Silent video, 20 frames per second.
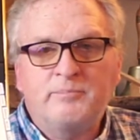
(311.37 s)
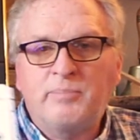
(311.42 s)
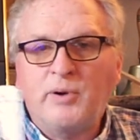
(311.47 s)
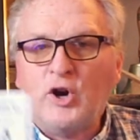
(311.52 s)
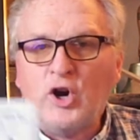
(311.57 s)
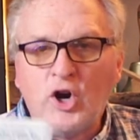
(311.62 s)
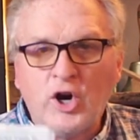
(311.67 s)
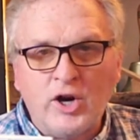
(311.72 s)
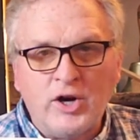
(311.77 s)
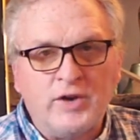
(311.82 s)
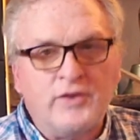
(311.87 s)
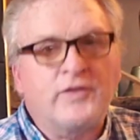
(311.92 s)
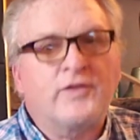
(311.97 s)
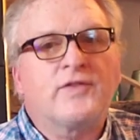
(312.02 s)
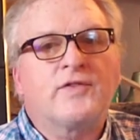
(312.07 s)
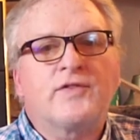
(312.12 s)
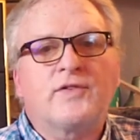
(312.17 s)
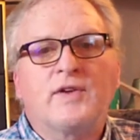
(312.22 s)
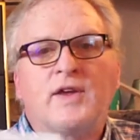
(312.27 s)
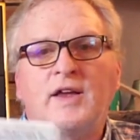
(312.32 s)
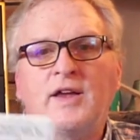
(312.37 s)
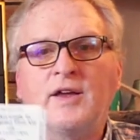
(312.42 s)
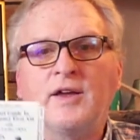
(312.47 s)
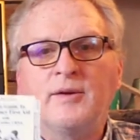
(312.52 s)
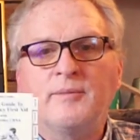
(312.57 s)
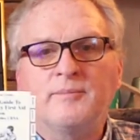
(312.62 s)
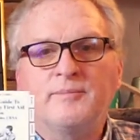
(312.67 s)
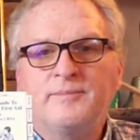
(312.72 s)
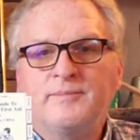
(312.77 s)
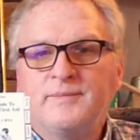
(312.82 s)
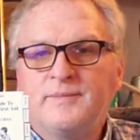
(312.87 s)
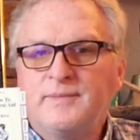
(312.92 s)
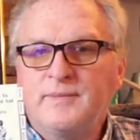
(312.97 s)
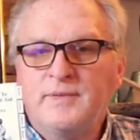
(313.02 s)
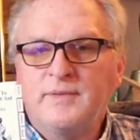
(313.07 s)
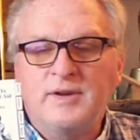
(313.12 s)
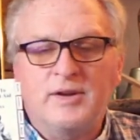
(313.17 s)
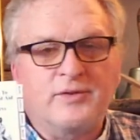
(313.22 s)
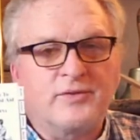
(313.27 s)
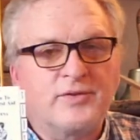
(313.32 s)
burns, you
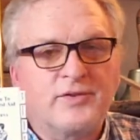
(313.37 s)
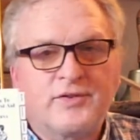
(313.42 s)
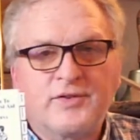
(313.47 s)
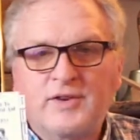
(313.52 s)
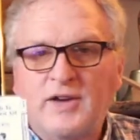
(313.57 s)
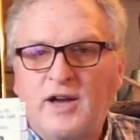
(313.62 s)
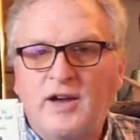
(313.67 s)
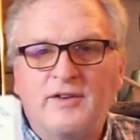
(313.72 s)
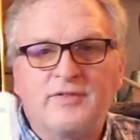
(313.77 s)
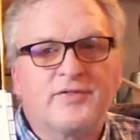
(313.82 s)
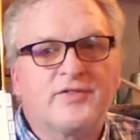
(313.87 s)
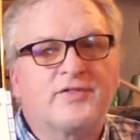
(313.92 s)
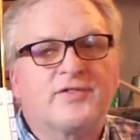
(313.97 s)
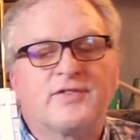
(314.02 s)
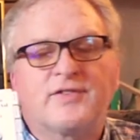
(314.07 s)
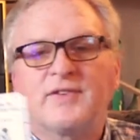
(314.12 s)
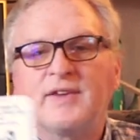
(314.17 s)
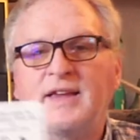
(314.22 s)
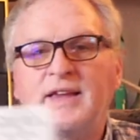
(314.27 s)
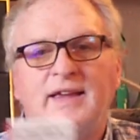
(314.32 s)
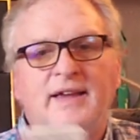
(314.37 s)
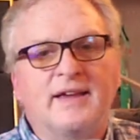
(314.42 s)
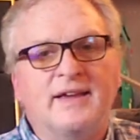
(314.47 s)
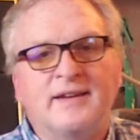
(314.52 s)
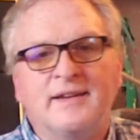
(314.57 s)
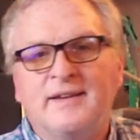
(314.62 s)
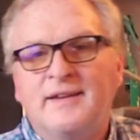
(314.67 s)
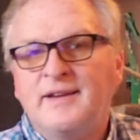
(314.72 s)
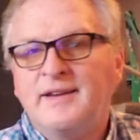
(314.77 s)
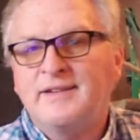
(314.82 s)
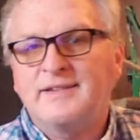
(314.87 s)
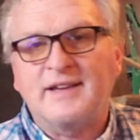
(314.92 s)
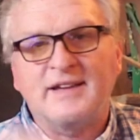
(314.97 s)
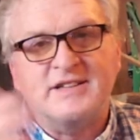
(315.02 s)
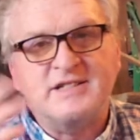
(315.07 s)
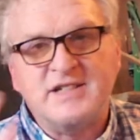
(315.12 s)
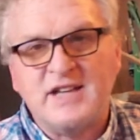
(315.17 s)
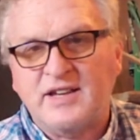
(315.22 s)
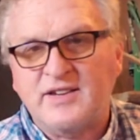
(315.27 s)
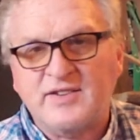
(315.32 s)
know, scuffs and
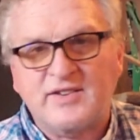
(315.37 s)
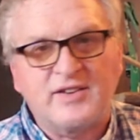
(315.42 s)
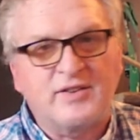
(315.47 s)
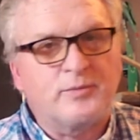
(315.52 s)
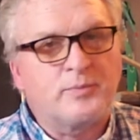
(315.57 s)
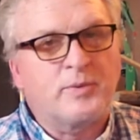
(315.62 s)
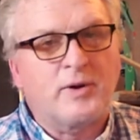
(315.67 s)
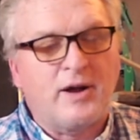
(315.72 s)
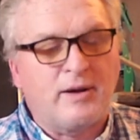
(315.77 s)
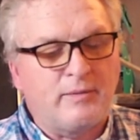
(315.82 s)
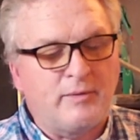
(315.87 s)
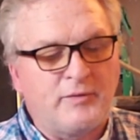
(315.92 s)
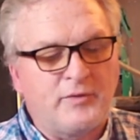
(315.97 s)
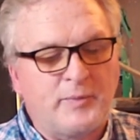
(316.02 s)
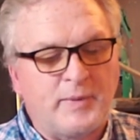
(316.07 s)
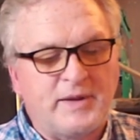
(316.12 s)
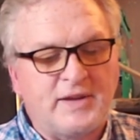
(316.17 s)
digestive problems.